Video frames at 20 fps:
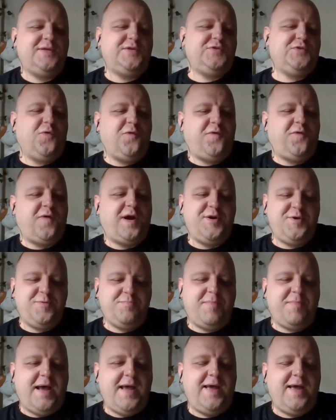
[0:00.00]
So far
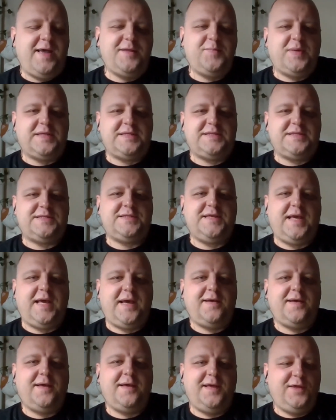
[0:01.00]
in my head, but
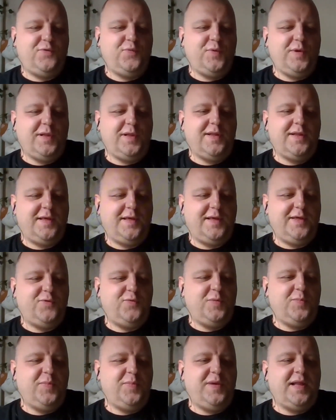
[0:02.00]
yeah, it will
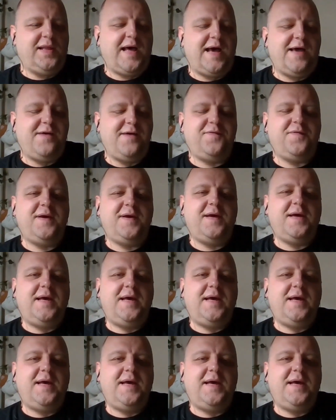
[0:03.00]
be alive.